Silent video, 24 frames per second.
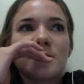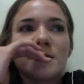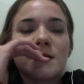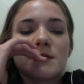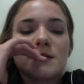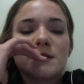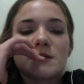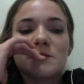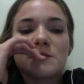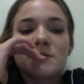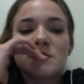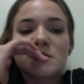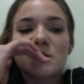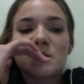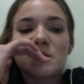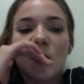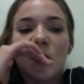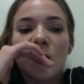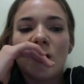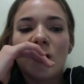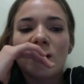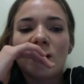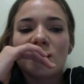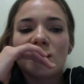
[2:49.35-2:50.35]
some
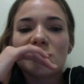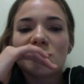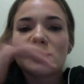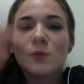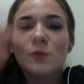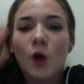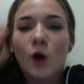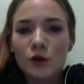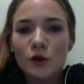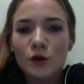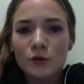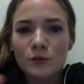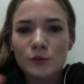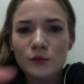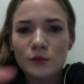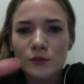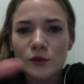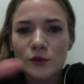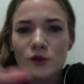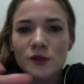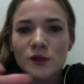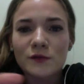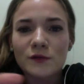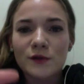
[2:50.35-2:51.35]
smaller
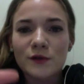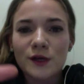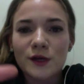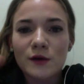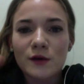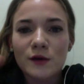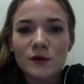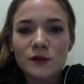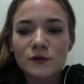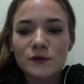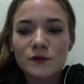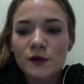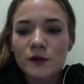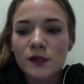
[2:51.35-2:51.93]
music videos for